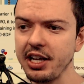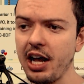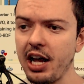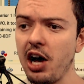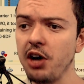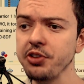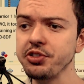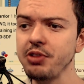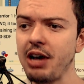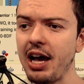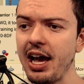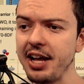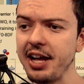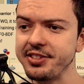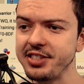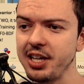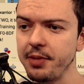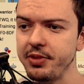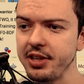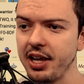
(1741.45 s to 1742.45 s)
Also, I add
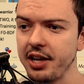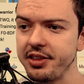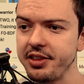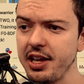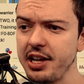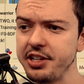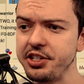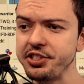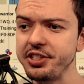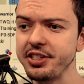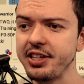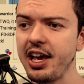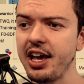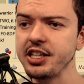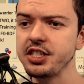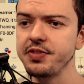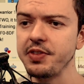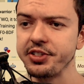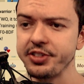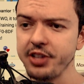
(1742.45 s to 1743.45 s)
something at the end just in case of
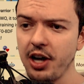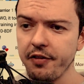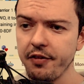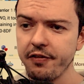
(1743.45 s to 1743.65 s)
a soft